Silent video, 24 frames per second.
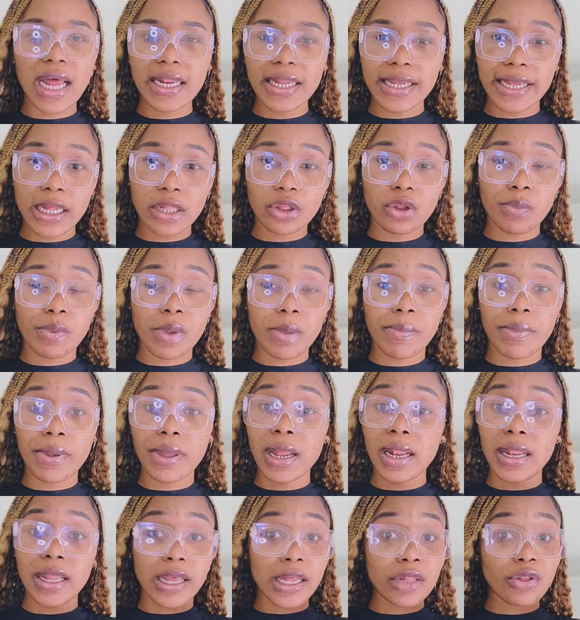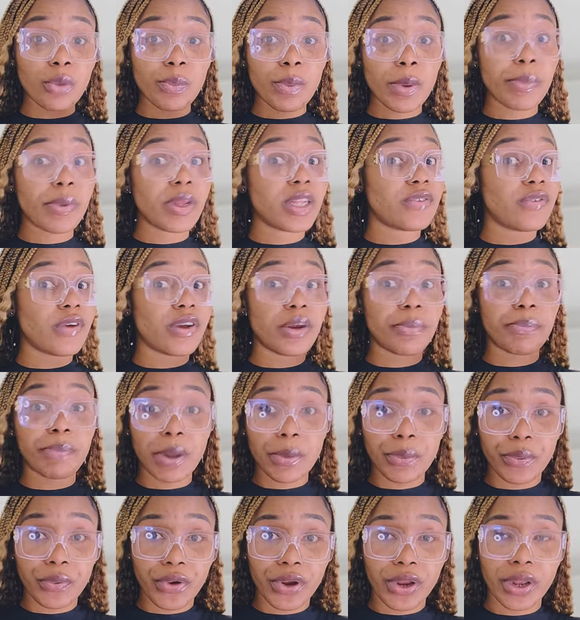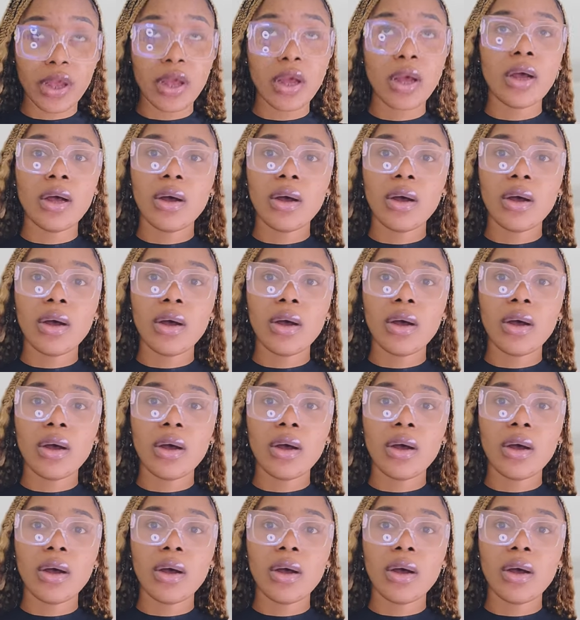alligator pepper. Alligator pepper is very peppery.